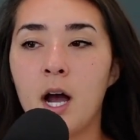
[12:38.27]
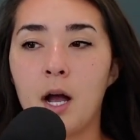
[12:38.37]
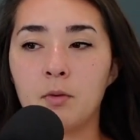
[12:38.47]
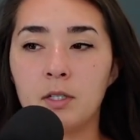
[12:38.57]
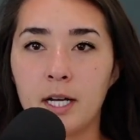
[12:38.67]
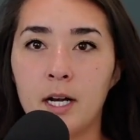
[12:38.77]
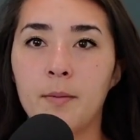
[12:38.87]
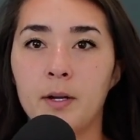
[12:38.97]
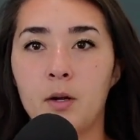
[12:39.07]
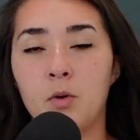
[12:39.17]
I will get
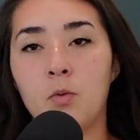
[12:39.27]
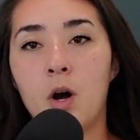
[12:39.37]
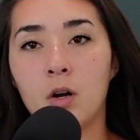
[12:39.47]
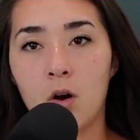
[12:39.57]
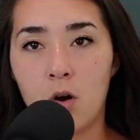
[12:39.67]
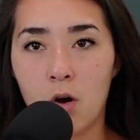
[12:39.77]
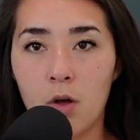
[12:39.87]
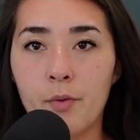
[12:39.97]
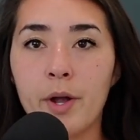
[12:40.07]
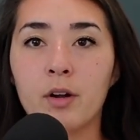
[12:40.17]
up and I will walk
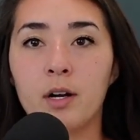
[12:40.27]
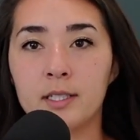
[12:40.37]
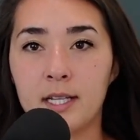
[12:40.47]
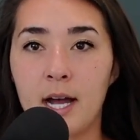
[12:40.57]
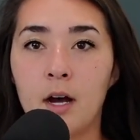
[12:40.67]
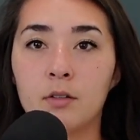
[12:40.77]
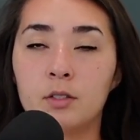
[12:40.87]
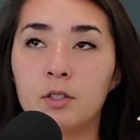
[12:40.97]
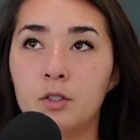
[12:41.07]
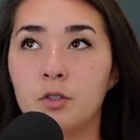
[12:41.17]
all the way across the
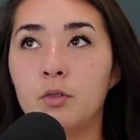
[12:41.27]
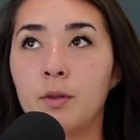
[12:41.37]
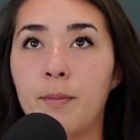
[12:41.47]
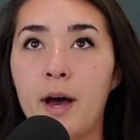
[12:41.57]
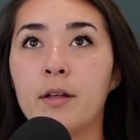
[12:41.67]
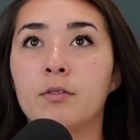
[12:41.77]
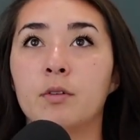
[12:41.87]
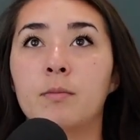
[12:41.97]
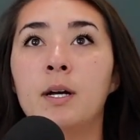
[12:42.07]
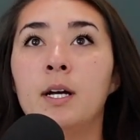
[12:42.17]
house to the
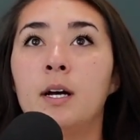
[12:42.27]
bathroom